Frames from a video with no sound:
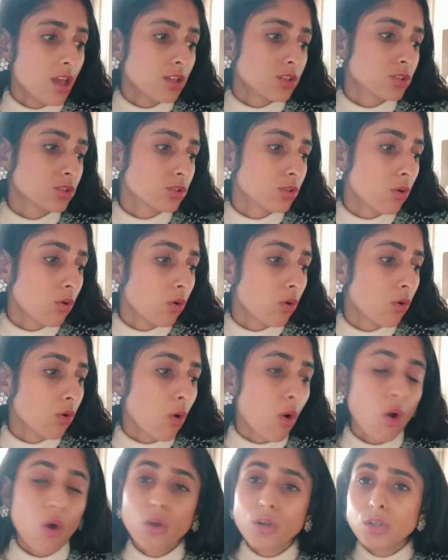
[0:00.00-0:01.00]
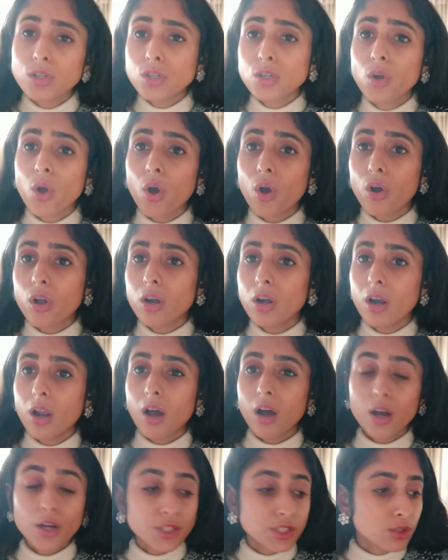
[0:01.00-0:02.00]
So all in
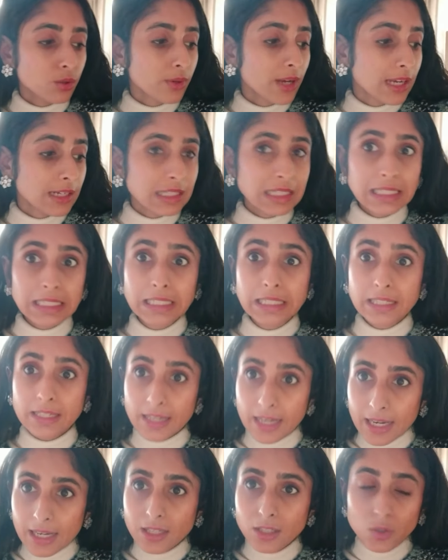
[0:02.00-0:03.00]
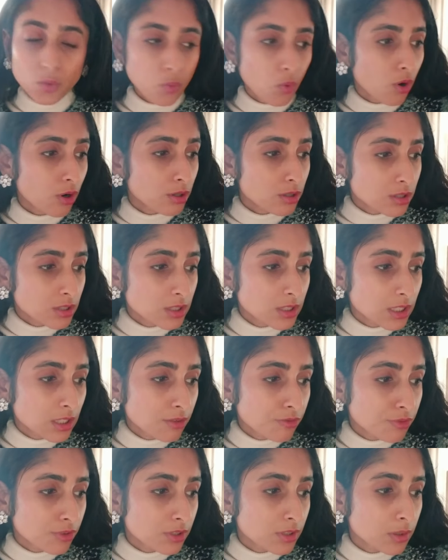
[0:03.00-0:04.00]
all, you get a great
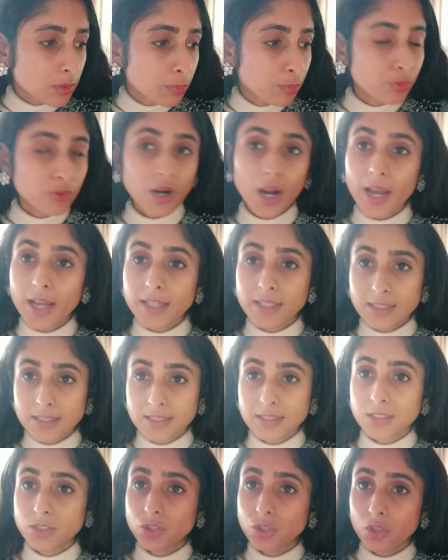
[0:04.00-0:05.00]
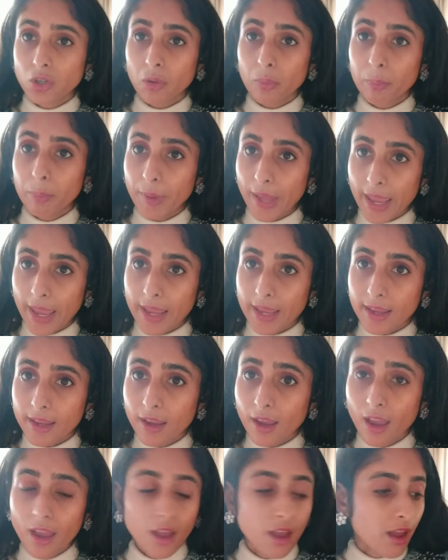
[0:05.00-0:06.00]
quantity for the price that you're
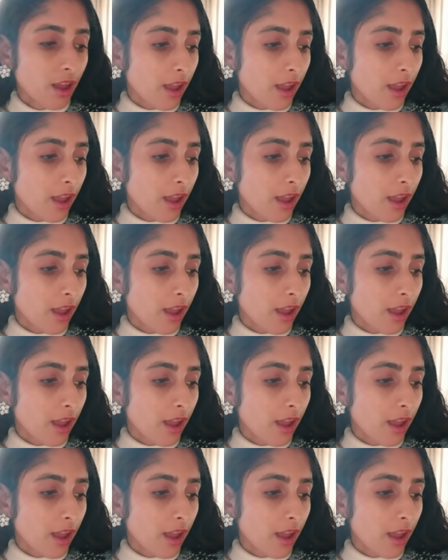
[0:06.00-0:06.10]
paying,